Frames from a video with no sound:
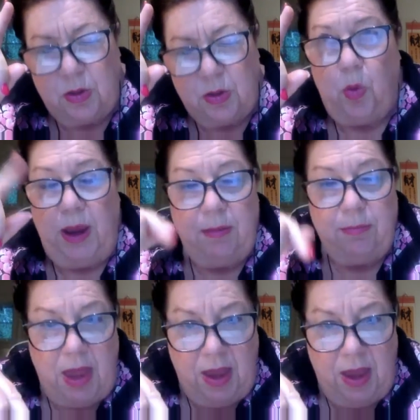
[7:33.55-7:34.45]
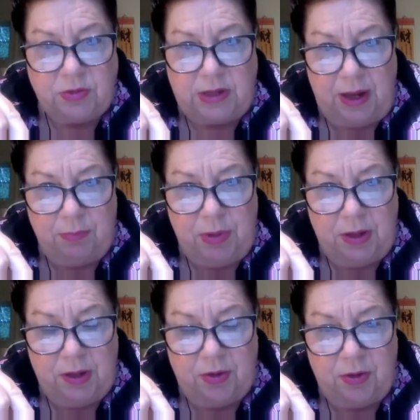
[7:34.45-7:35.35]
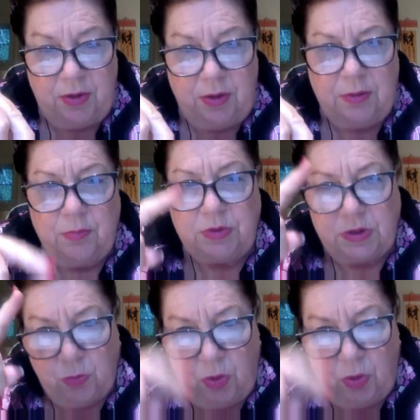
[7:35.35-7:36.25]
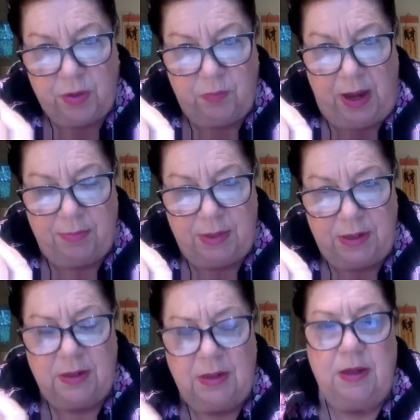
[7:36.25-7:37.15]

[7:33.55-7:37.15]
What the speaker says: Gui Mao day pillar, which is water rabbit.